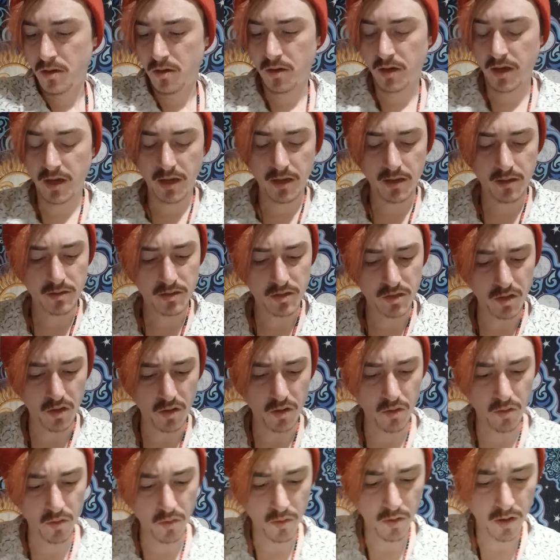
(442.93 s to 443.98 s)
Okay,
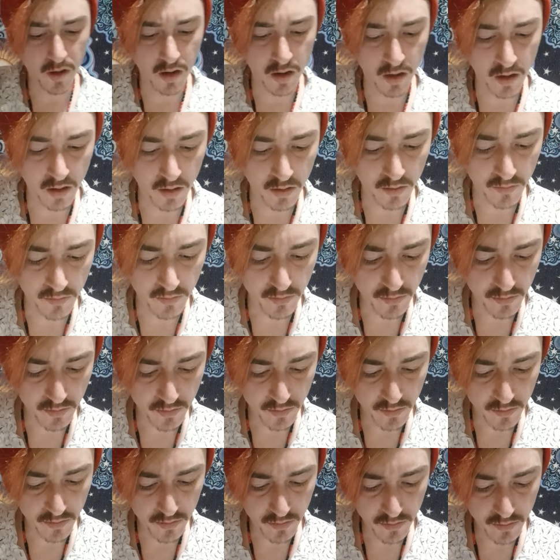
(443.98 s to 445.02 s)
so um,
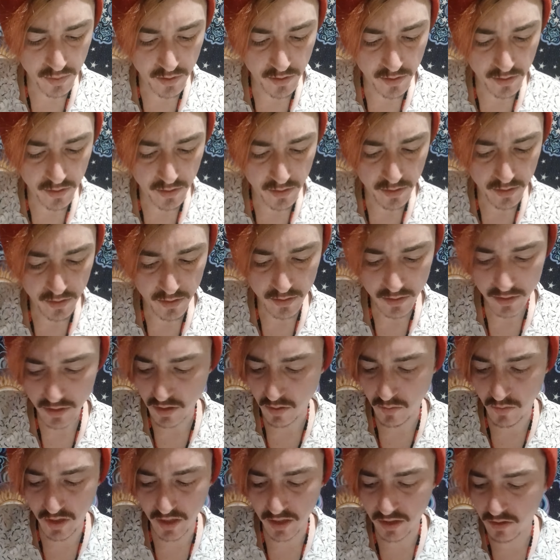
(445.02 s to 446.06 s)

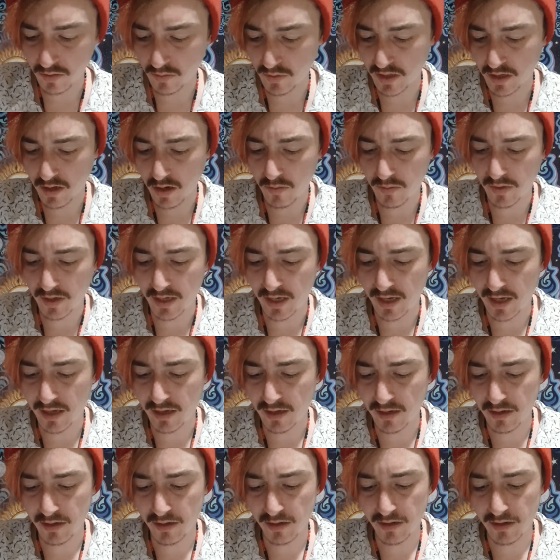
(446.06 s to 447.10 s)
somebody could be coming
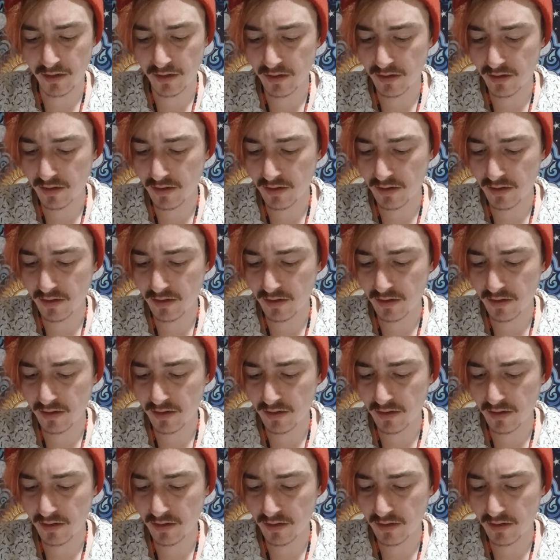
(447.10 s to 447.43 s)
in.